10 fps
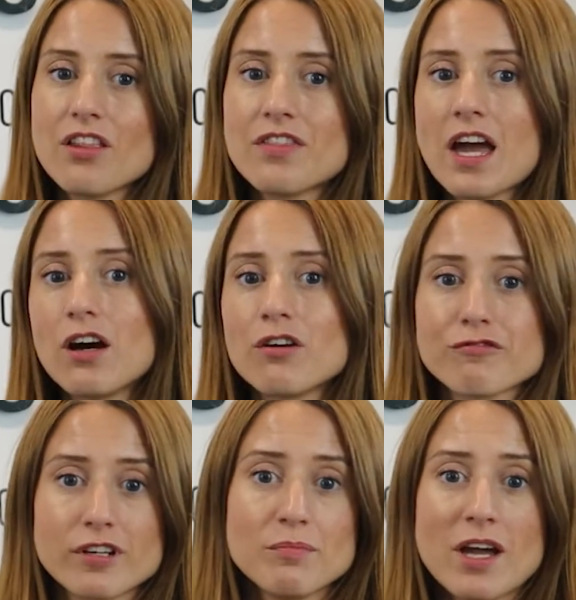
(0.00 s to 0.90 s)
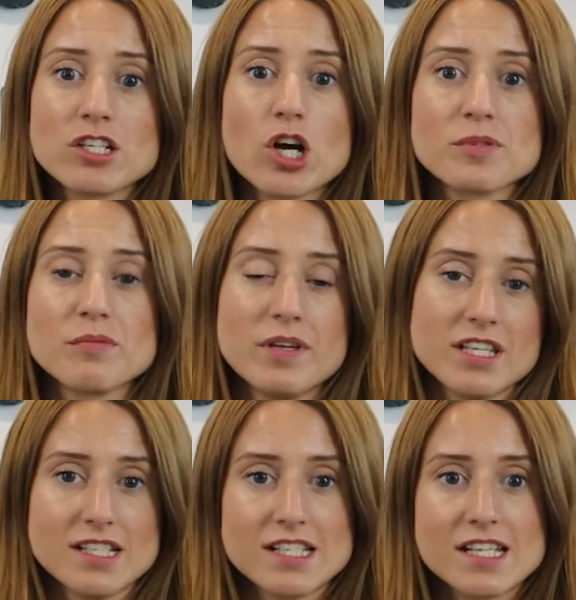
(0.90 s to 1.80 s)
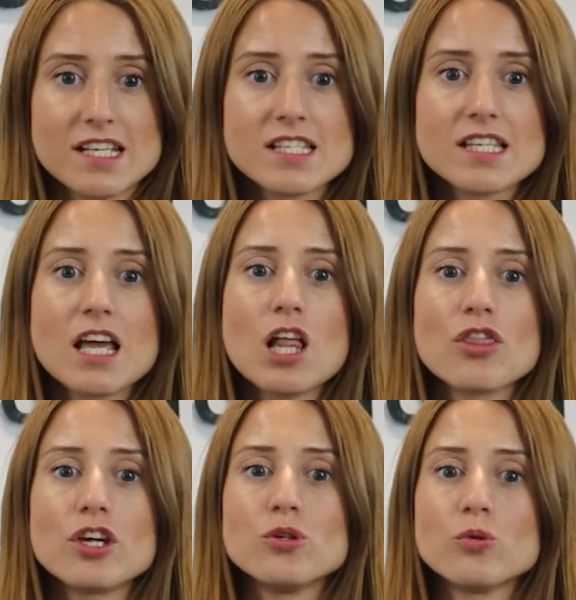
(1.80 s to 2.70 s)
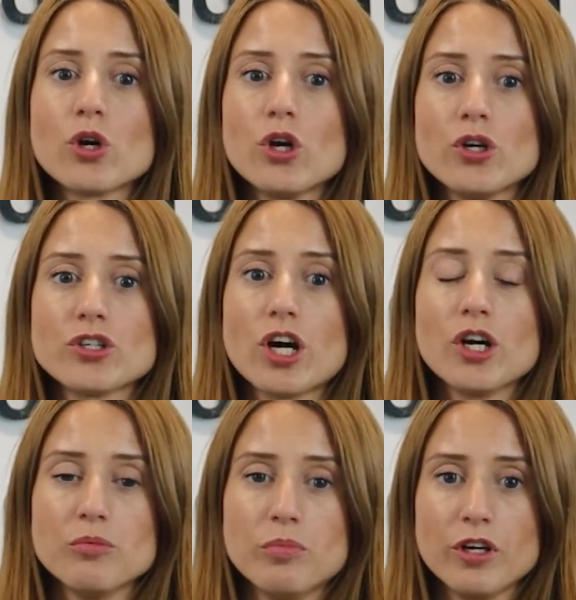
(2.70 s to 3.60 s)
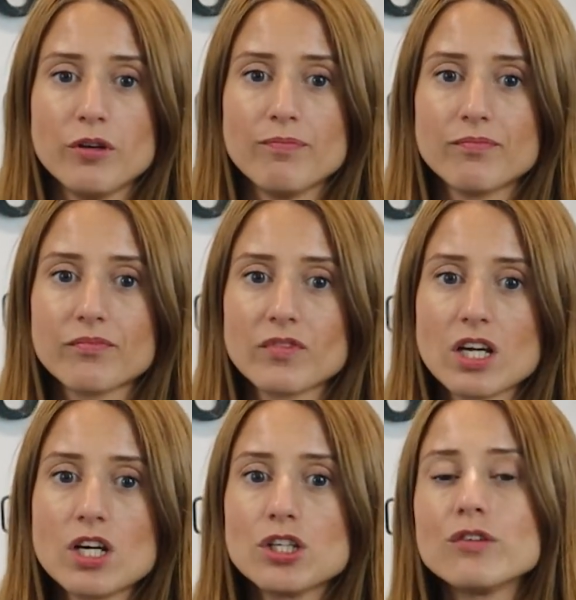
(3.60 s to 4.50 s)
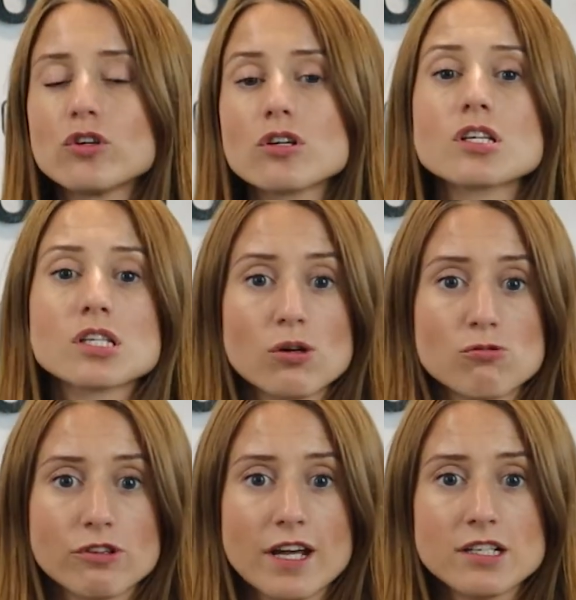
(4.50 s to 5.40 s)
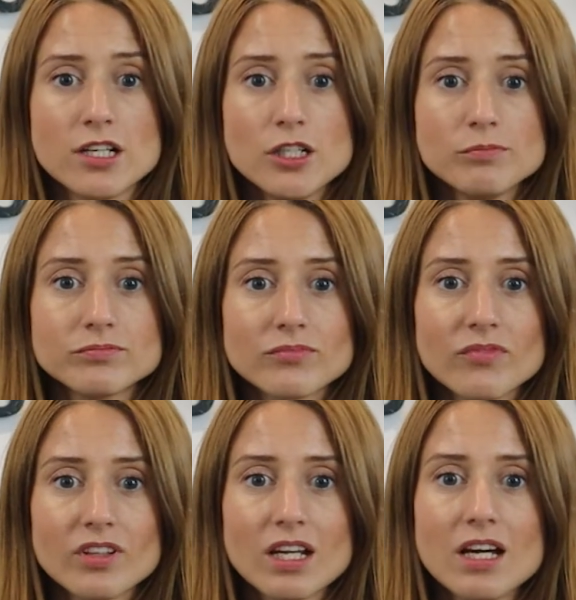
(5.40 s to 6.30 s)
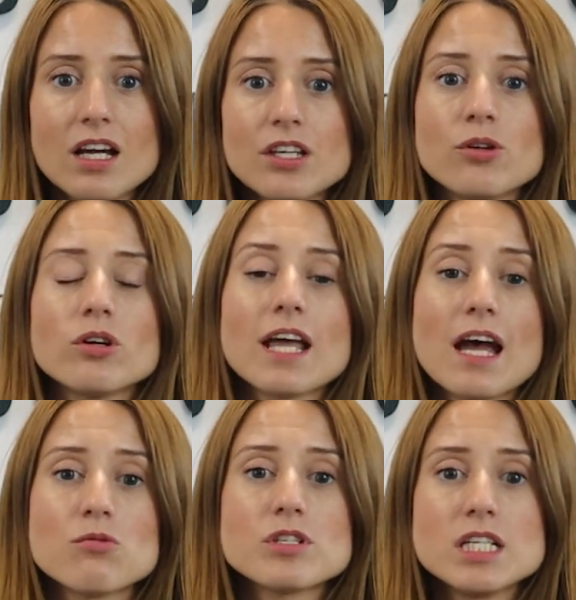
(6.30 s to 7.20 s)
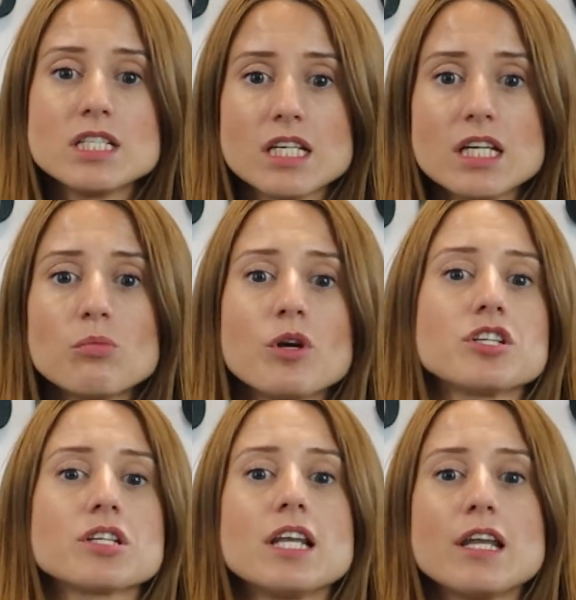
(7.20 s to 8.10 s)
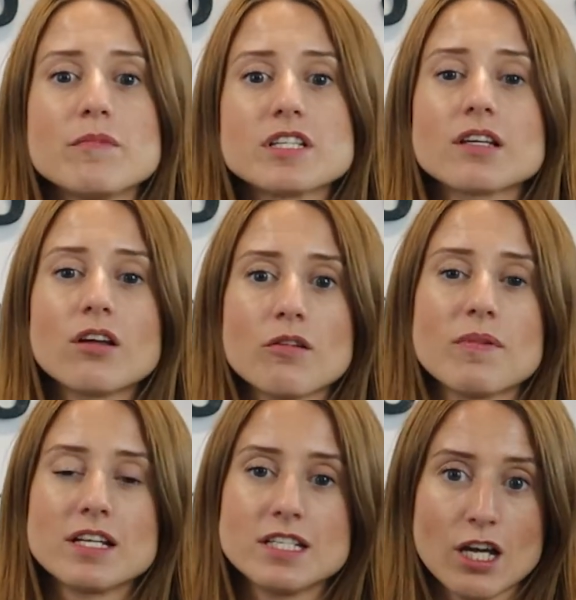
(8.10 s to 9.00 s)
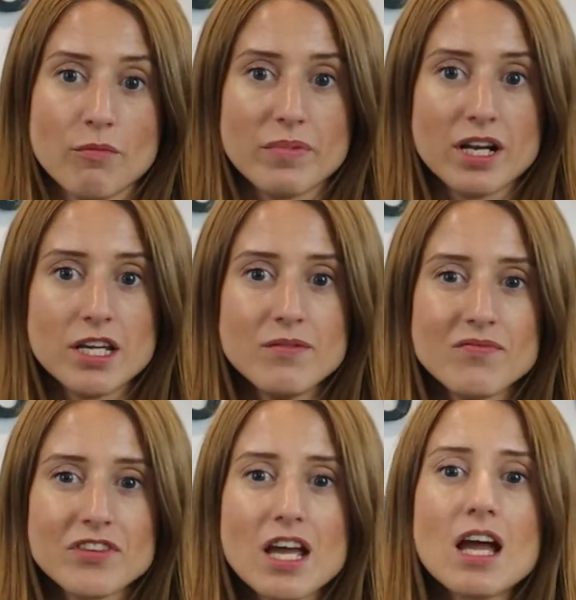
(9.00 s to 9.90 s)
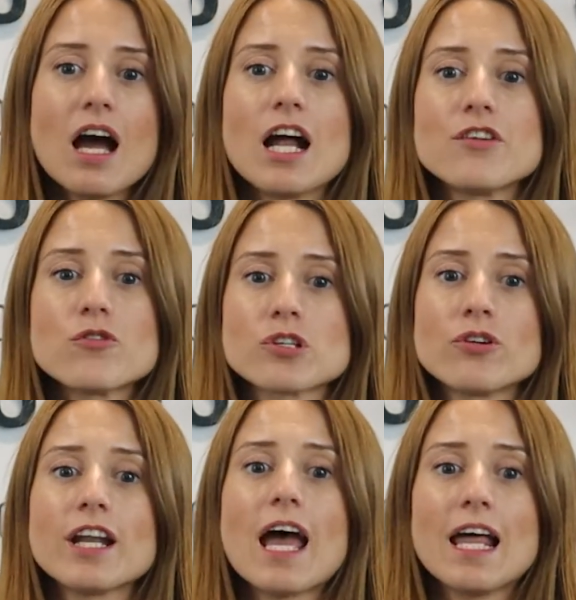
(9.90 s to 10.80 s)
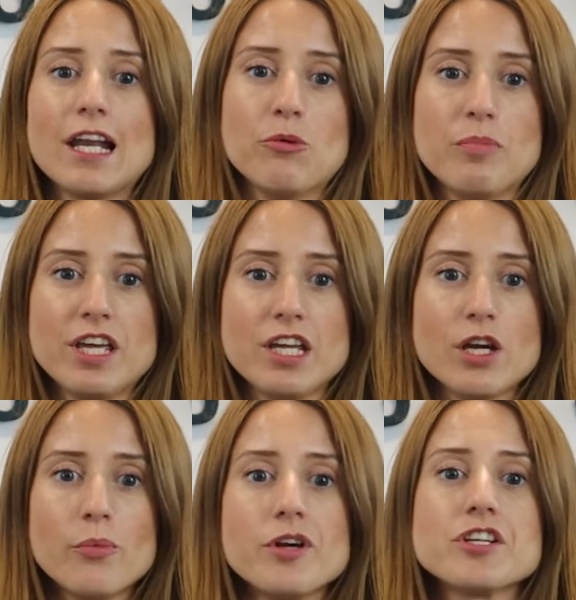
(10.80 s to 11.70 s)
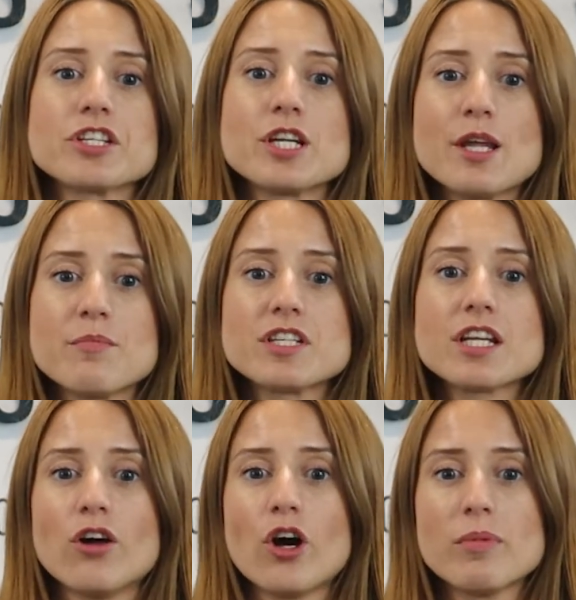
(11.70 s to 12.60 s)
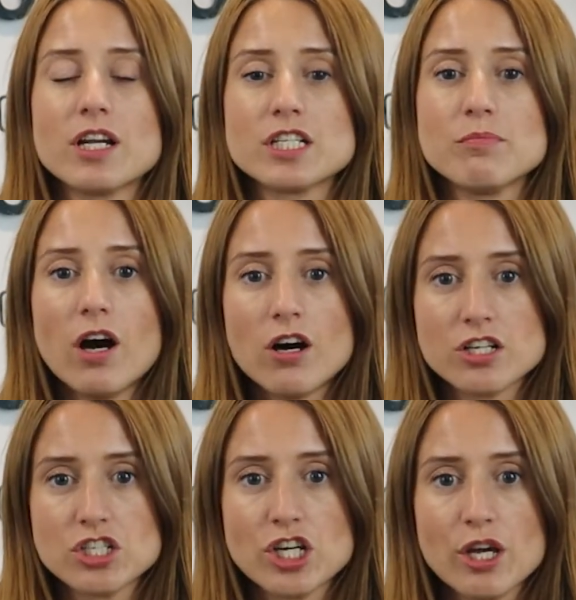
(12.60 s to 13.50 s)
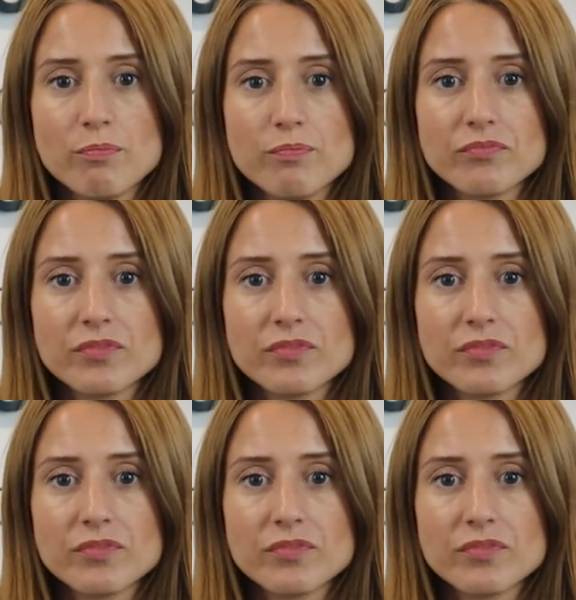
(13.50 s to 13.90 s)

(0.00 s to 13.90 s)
There are three main types of businesses that you could open. You've got a sole trader, you've got an LTD, which is a limited liability company, and you've also got an LLP, which is a limited liability partnership.